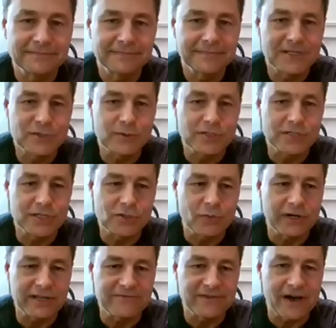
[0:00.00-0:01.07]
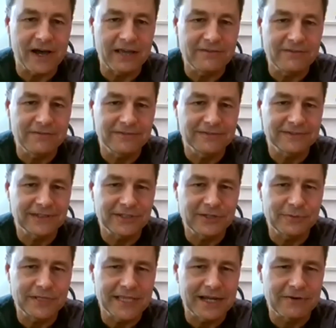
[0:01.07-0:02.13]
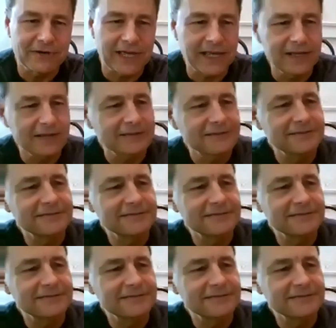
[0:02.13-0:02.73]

This one's a 25. Can you read that okay?